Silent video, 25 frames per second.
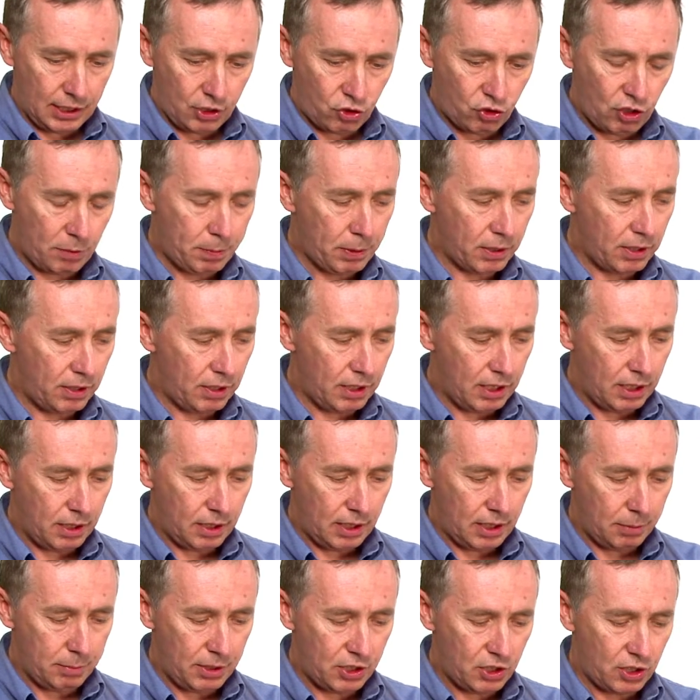dripper
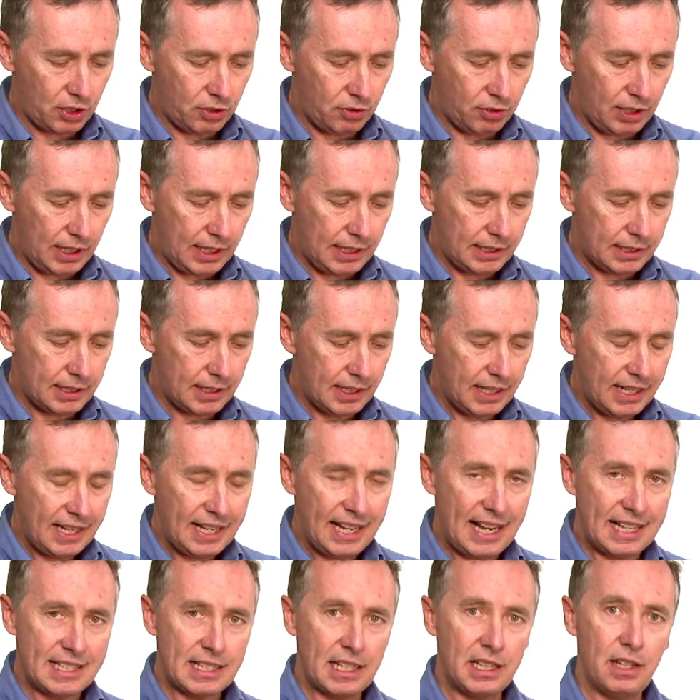emission rate
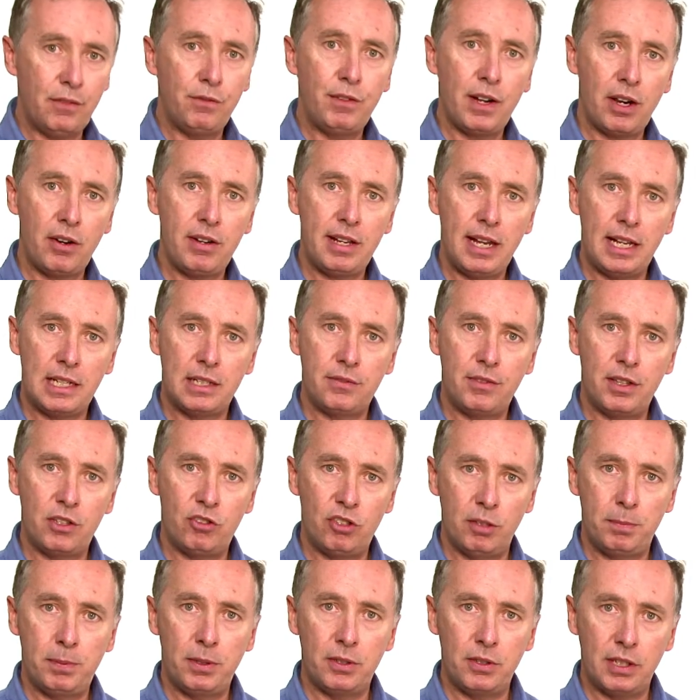is at the very end of the
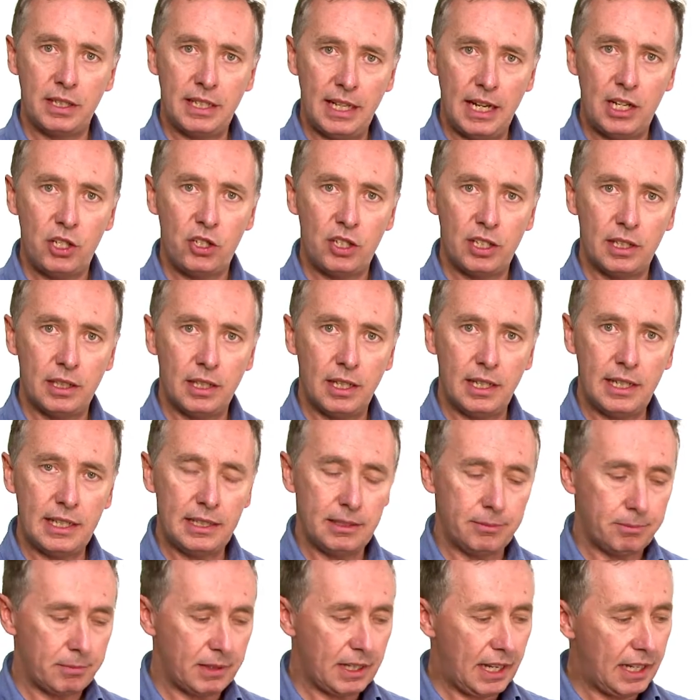drip irrigation
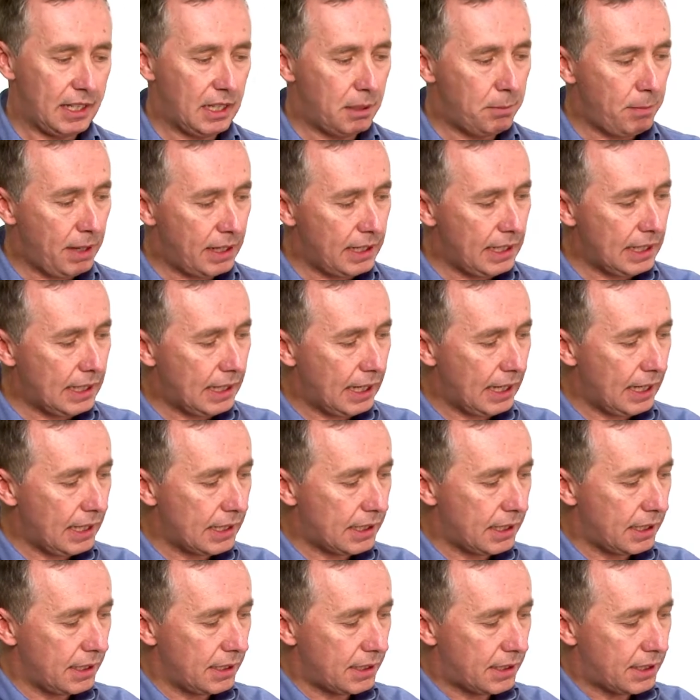line. And in many
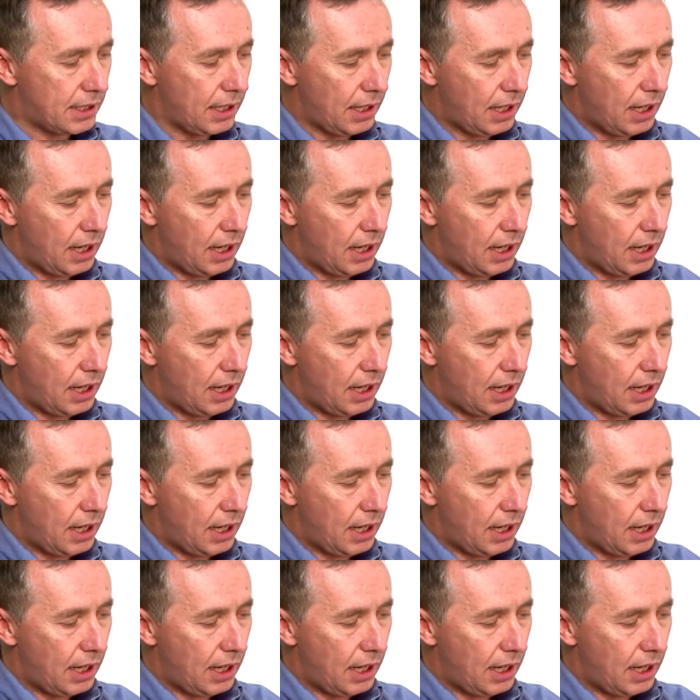cases,